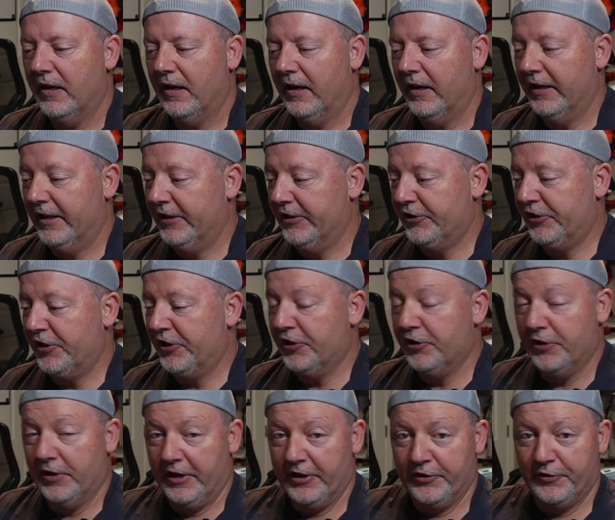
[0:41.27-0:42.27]
an
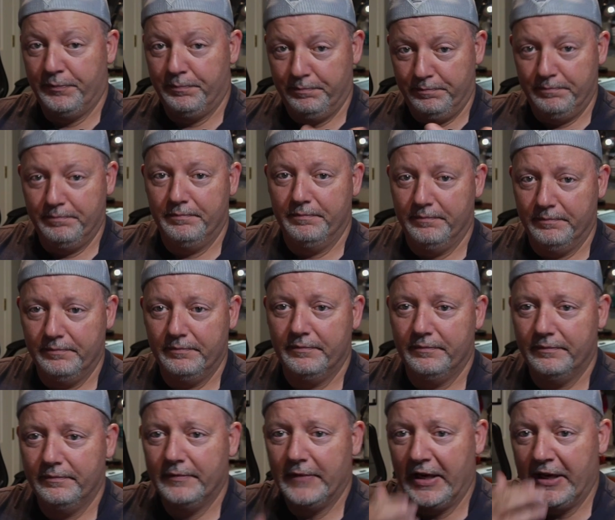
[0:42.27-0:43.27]

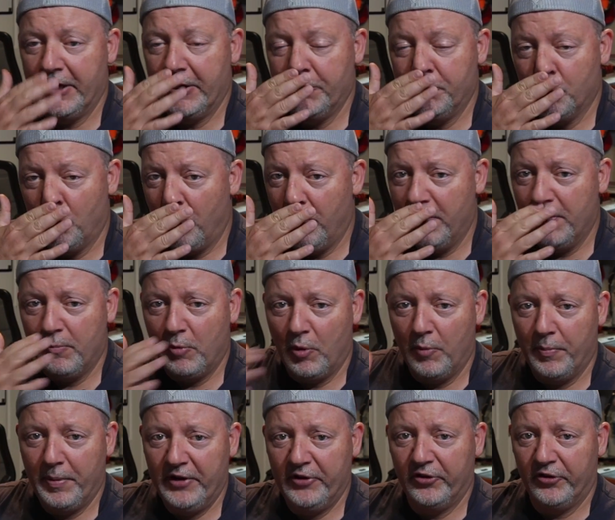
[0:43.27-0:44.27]

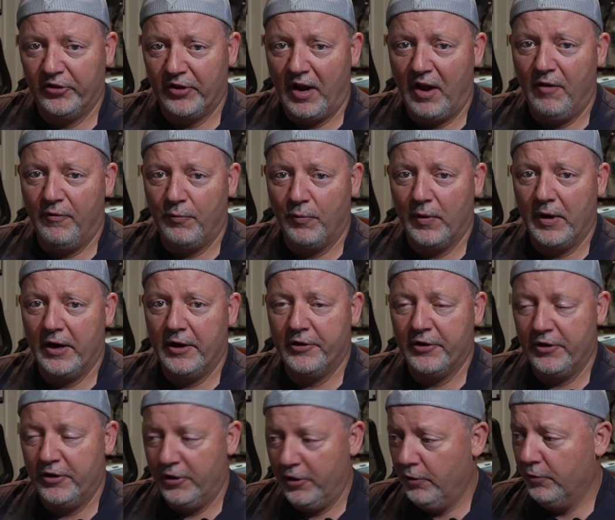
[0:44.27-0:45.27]
enjoyable piece of software
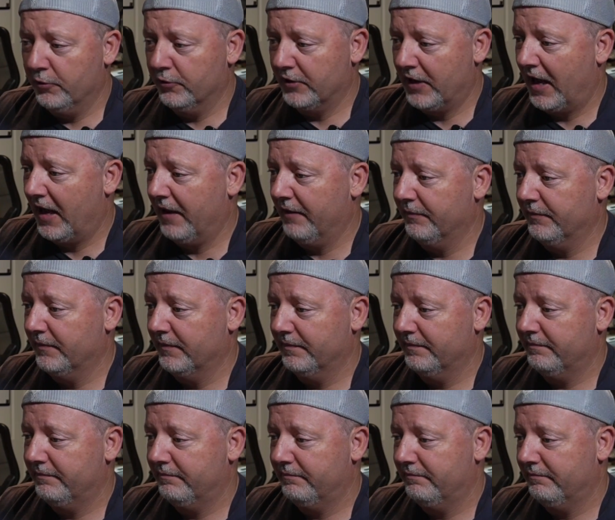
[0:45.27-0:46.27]
to use.
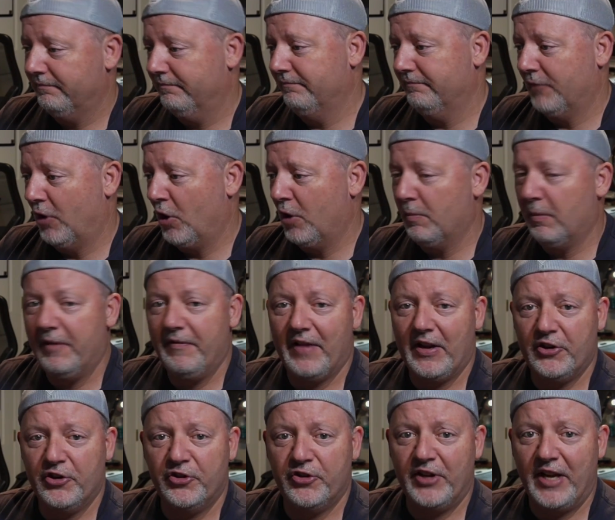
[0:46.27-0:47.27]
I'm hard to believe
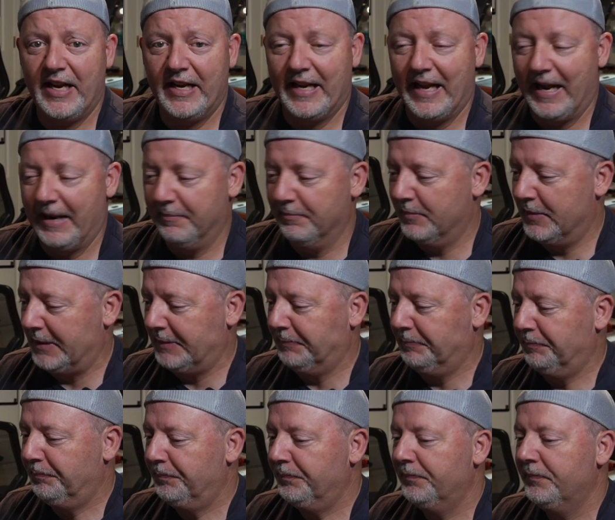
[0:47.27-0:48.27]
I just said that,
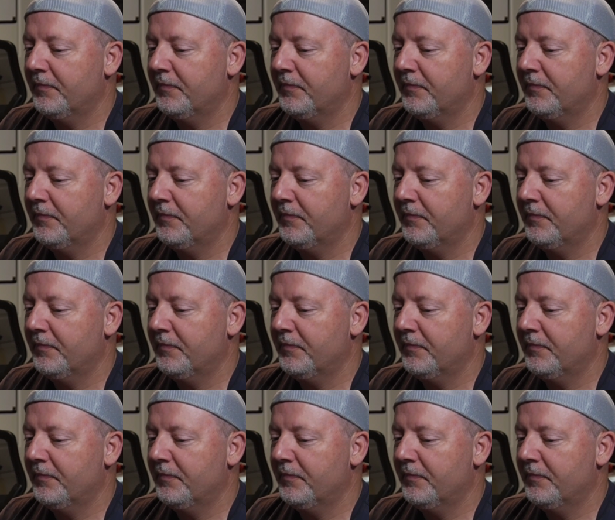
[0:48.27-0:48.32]
but